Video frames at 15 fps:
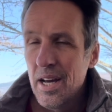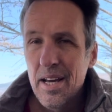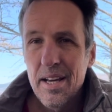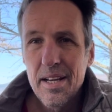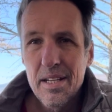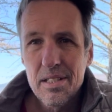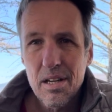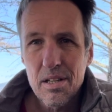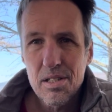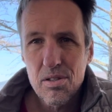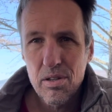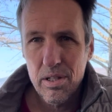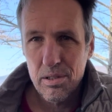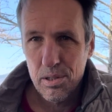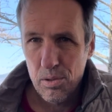He's our
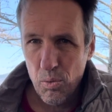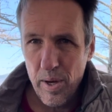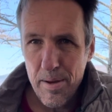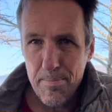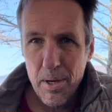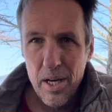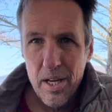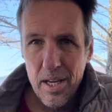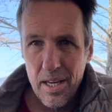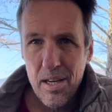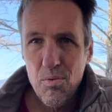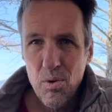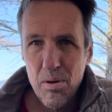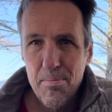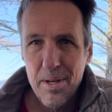trail sweep. He
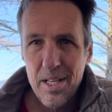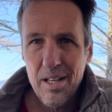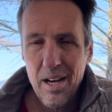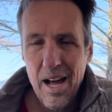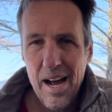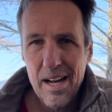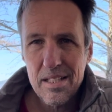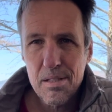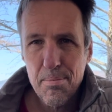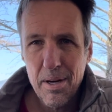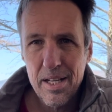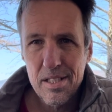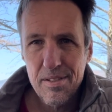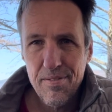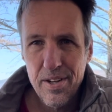will be the last
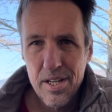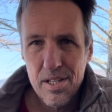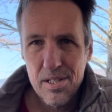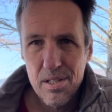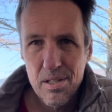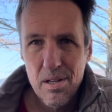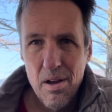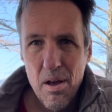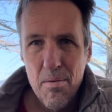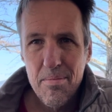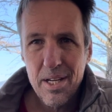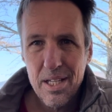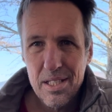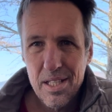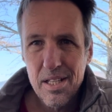place finisher
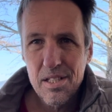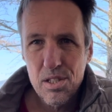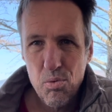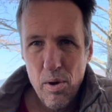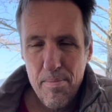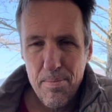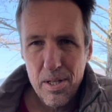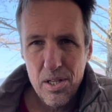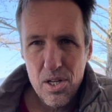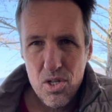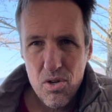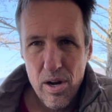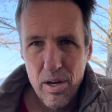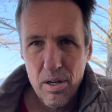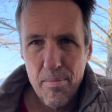because he's sweeping the
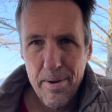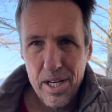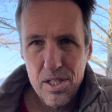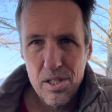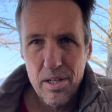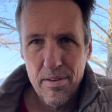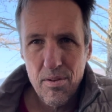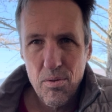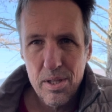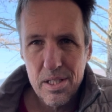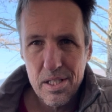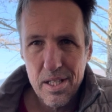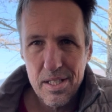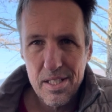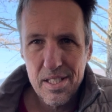trail to make sure everyone's
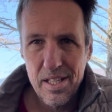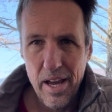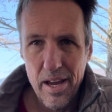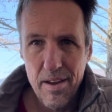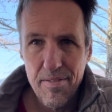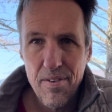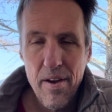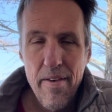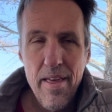in safe.